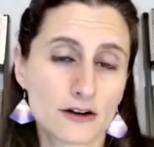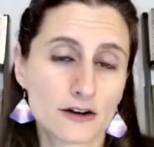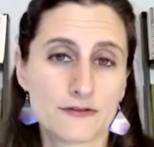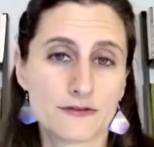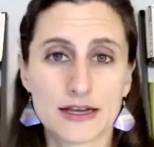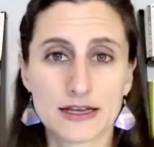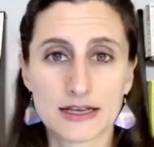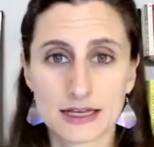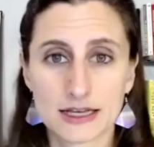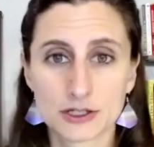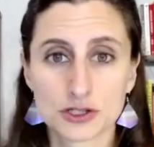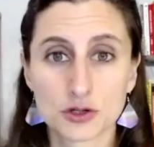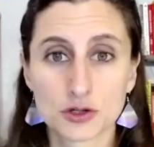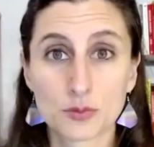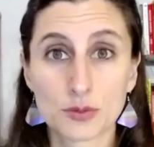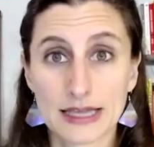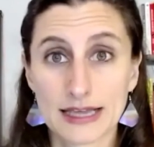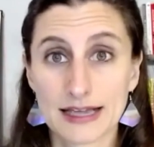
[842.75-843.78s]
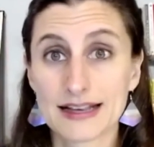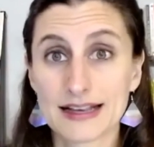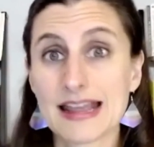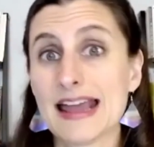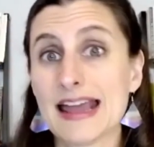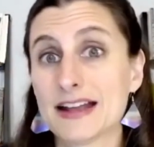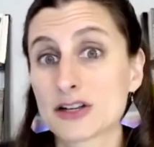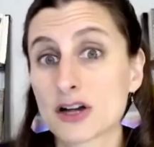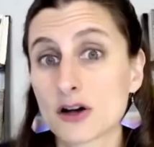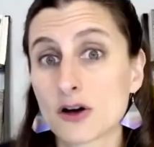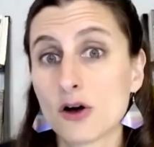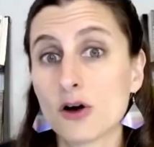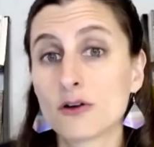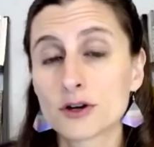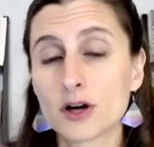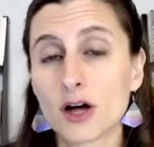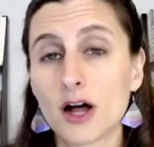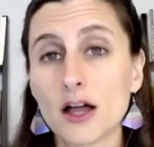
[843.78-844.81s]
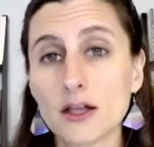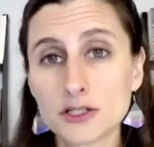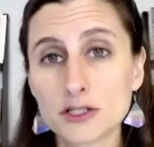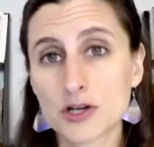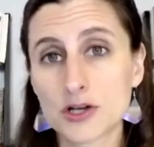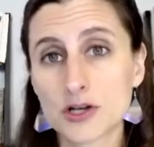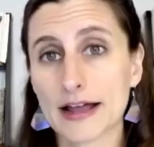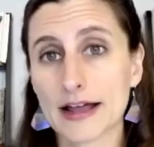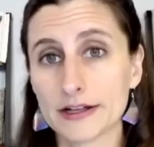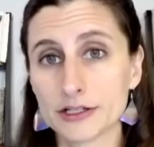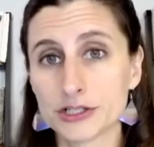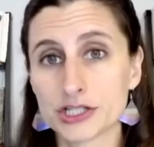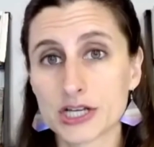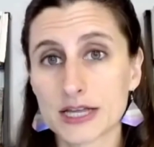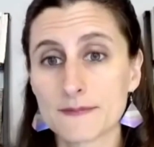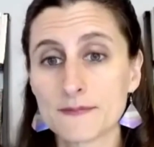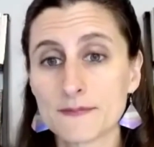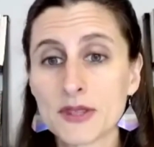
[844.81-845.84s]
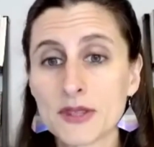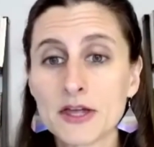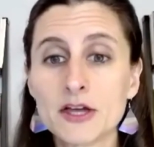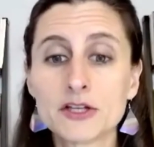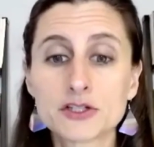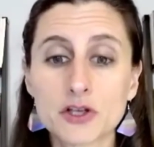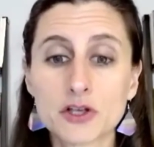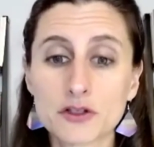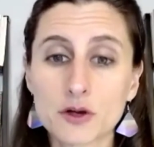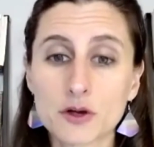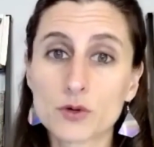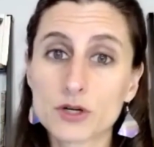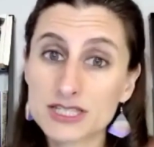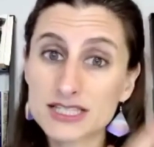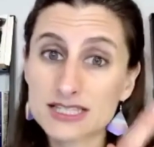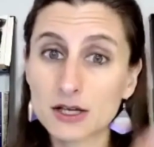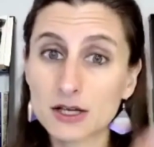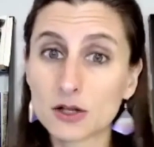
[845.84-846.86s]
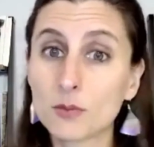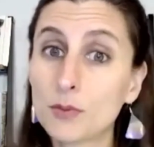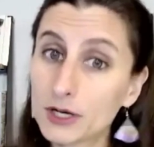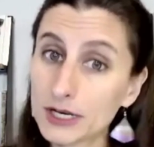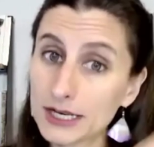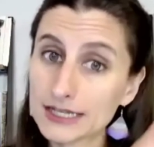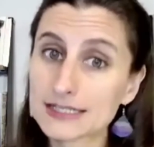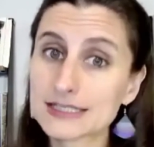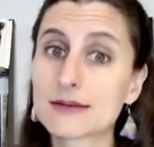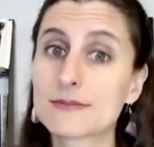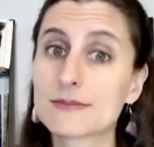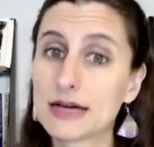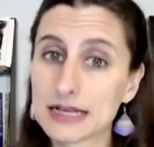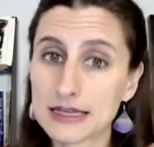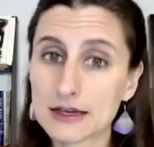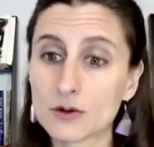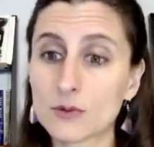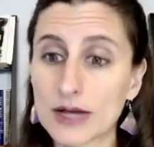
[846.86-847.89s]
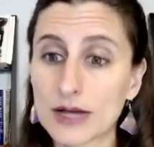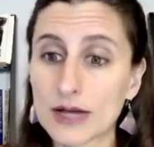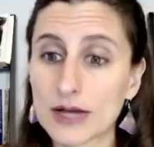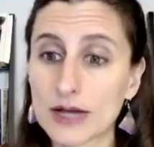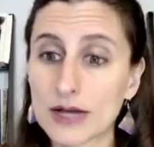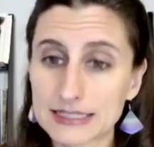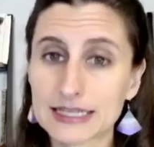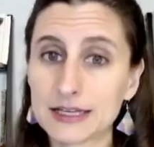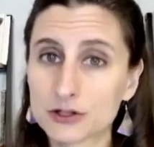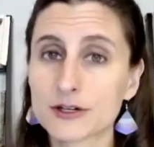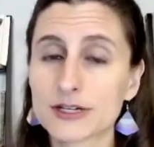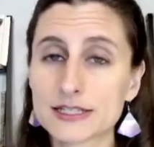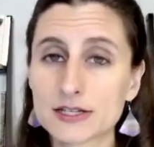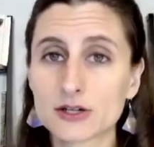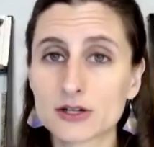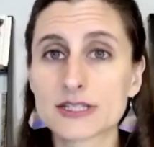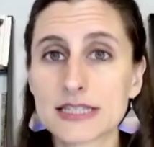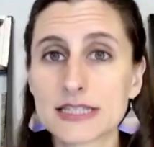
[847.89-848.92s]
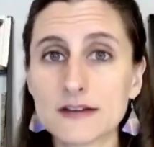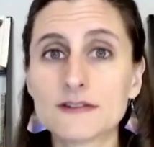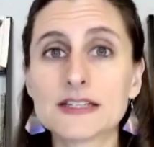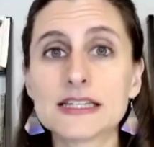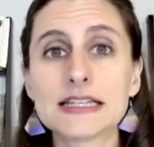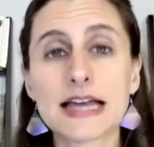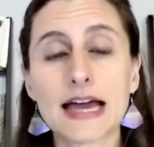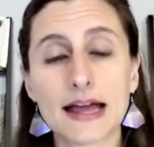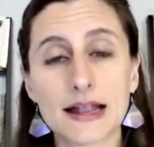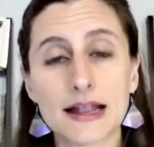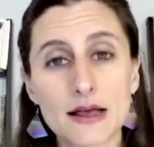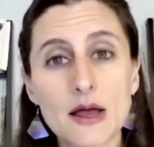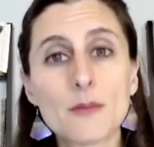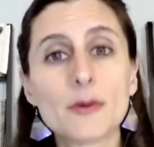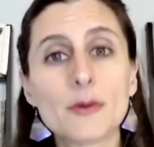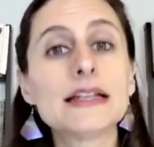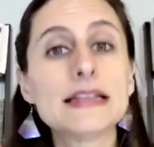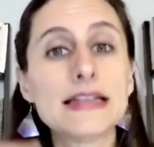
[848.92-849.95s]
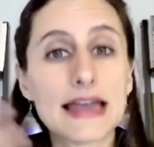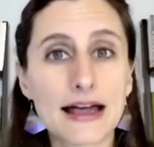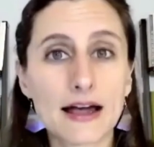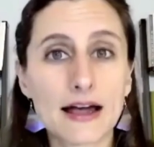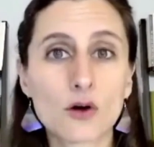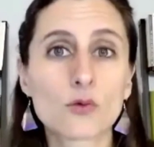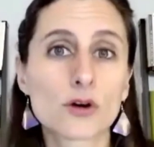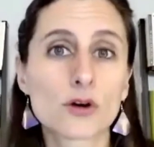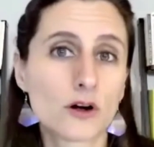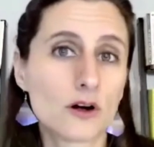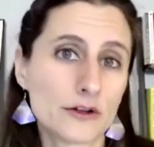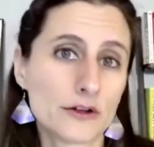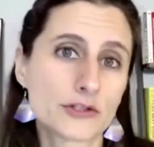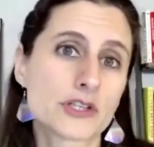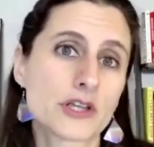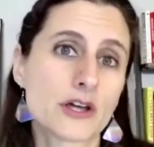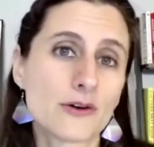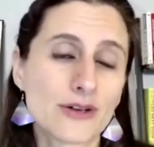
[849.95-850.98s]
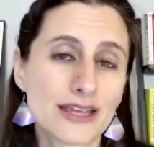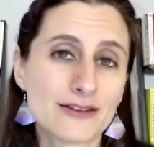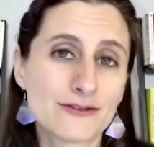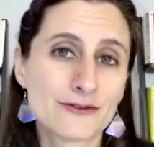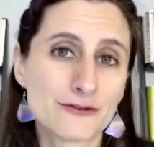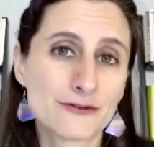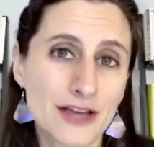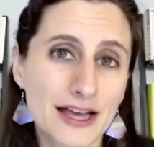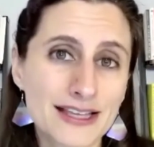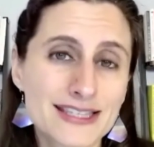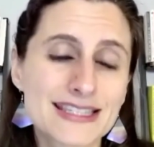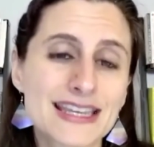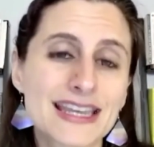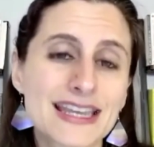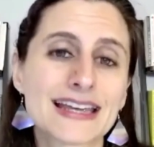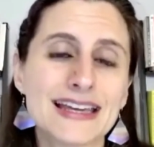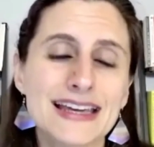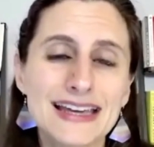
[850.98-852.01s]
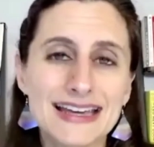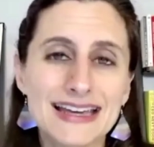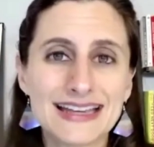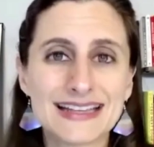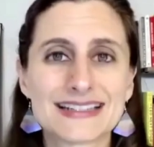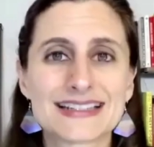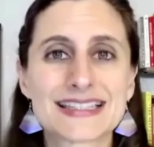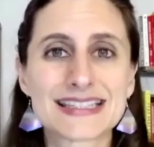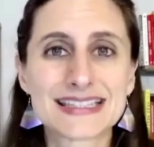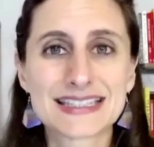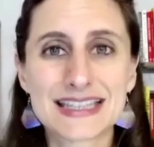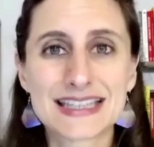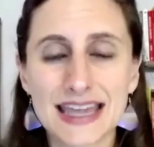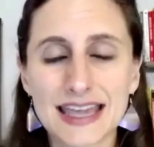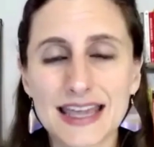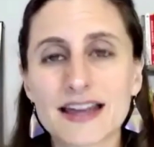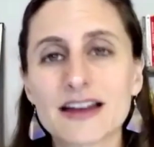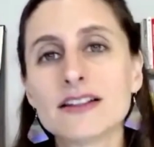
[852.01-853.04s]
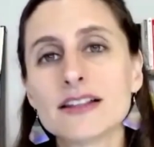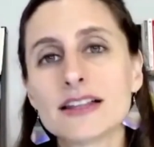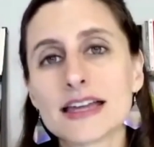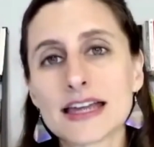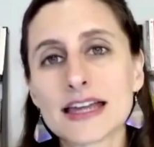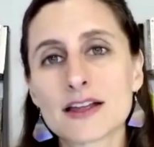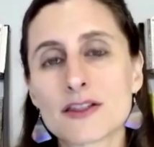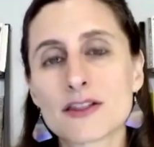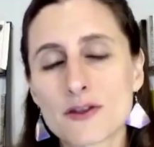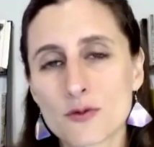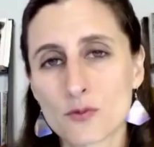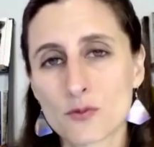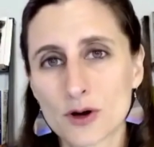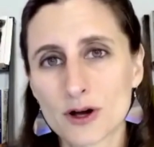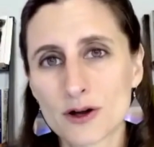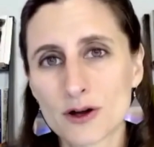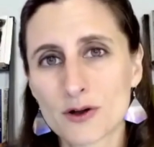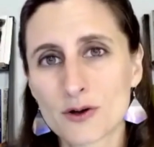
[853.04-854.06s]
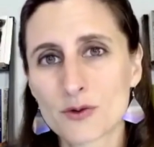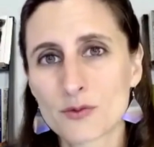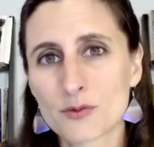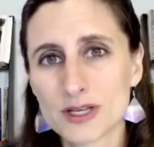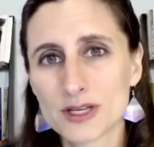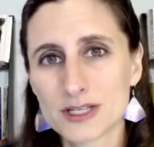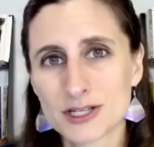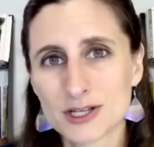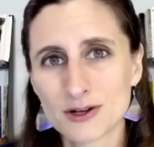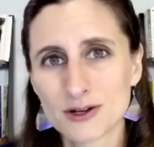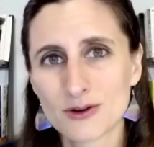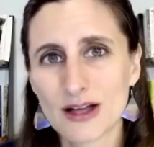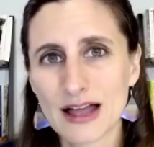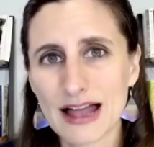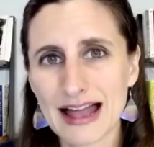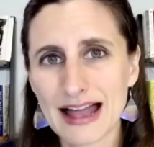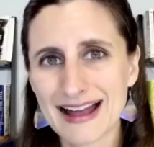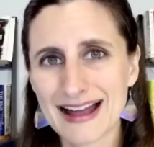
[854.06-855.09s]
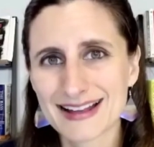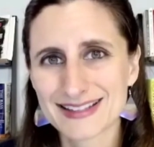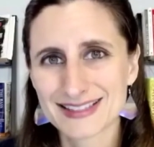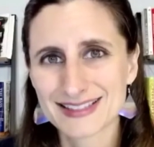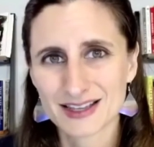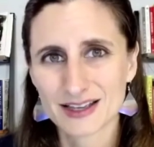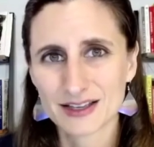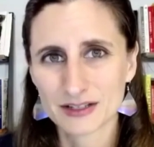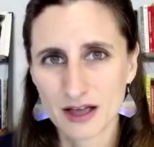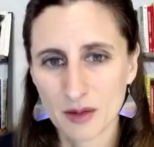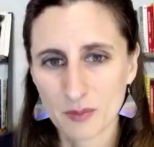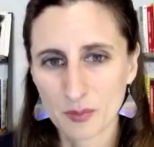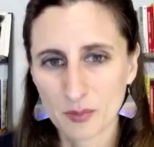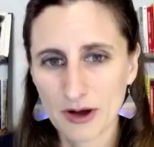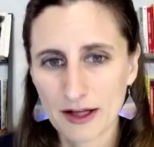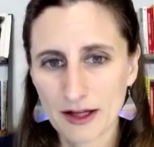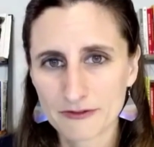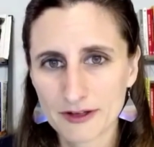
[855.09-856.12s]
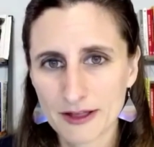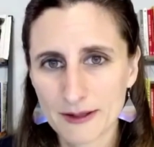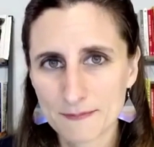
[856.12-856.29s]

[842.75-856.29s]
financial plan and our overall strategy so that we're still putting some money away to increase our safety net, but now we're also investing in scaling the work we do as a nonprofit.